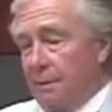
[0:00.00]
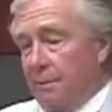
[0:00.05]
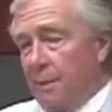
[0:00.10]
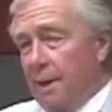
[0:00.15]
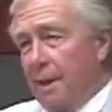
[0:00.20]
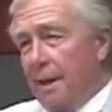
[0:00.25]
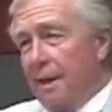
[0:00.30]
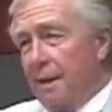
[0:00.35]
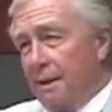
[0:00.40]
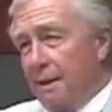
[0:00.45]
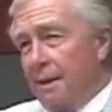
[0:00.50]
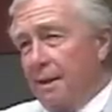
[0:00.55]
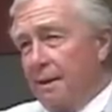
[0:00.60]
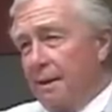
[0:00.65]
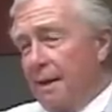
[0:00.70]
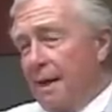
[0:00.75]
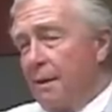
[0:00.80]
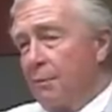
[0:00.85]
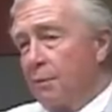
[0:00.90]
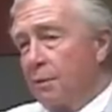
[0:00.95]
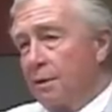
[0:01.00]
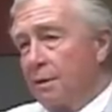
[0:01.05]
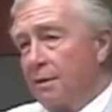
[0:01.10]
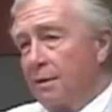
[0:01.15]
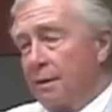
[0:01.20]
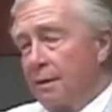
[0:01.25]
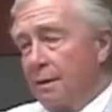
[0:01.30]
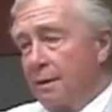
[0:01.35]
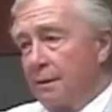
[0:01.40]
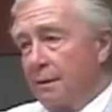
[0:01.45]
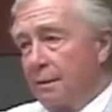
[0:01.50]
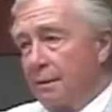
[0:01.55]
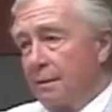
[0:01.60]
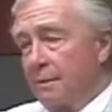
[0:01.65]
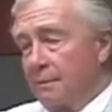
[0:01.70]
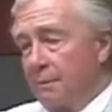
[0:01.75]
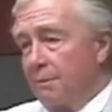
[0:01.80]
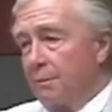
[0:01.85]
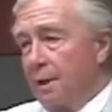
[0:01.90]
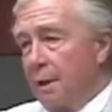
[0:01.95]
But that was,
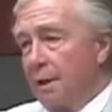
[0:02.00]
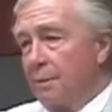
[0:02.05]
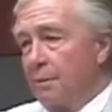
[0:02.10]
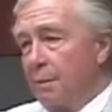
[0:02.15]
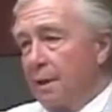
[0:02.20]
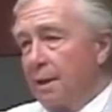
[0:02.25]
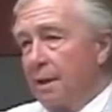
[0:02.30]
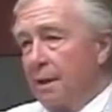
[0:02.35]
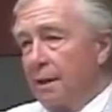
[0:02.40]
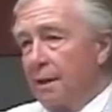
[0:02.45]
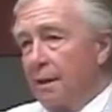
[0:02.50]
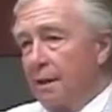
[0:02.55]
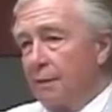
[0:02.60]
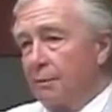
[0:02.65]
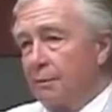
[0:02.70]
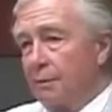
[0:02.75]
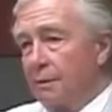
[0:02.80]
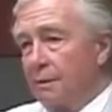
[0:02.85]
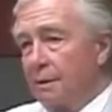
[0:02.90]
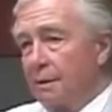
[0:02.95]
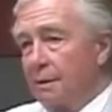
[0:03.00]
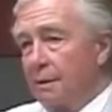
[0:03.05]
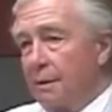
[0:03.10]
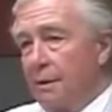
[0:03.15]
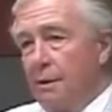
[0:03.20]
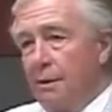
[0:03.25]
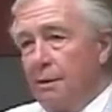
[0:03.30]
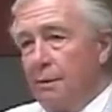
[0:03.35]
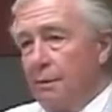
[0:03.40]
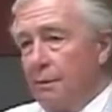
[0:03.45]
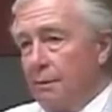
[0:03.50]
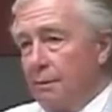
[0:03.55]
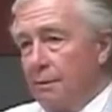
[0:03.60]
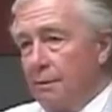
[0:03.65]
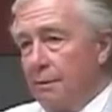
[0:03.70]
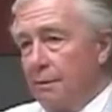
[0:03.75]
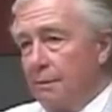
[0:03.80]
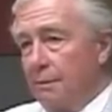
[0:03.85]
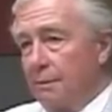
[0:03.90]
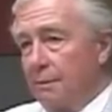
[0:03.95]
the blood and money case was a
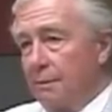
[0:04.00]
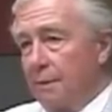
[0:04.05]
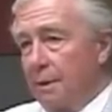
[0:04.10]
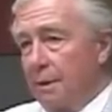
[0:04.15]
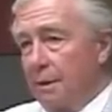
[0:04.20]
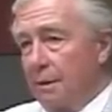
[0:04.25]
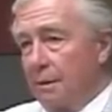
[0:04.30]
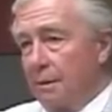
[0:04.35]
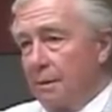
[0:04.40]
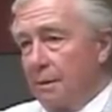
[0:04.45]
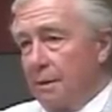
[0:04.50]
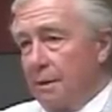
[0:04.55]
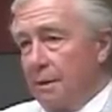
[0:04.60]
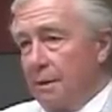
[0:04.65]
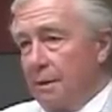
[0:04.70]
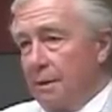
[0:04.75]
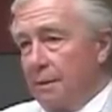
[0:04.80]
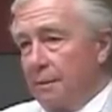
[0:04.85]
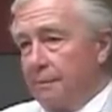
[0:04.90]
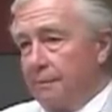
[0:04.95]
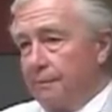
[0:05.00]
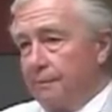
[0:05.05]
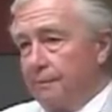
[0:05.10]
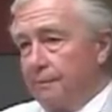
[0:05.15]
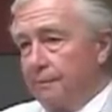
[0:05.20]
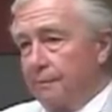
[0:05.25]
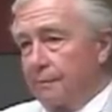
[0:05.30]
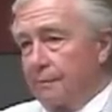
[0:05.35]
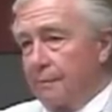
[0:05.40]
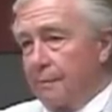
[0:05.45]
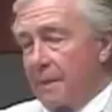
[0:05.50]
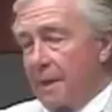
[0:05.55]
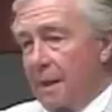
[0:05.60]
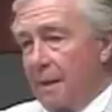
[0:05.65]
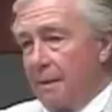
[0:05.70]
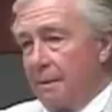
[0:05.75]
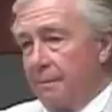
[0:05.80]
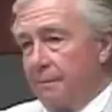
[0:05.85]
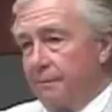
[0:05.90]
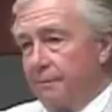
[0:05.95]
huge deal. Yeah. Now, who did
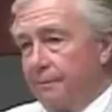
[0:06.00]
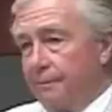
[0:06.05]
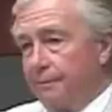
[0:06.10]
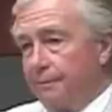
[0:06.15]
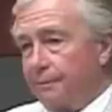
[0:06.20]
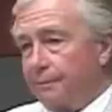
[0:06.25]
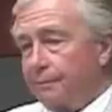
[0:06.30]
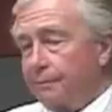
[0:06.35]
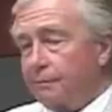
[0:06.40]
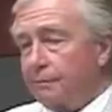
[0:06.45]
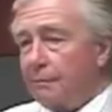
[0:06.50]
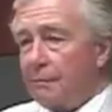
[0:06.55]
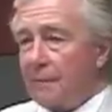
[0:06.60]
you represent?